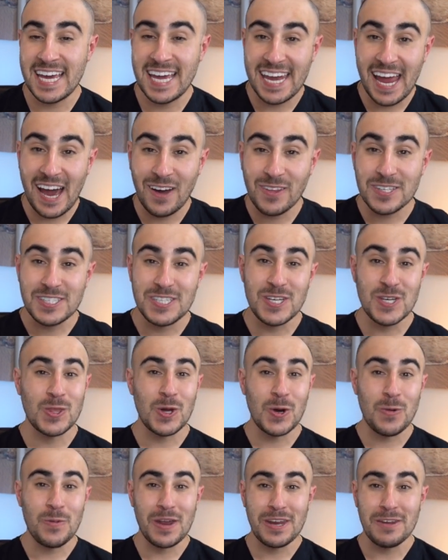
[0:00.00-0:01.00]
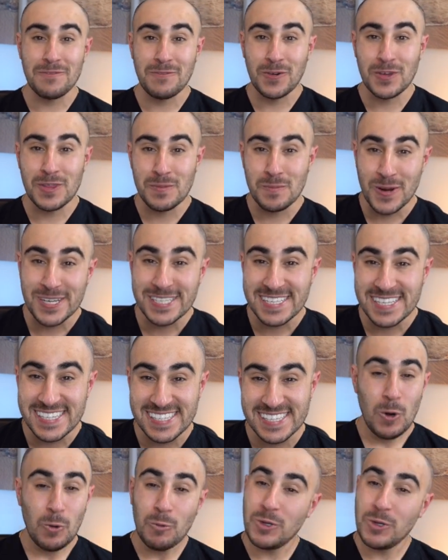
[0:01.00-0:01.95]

and now the teeth are ready for the braces.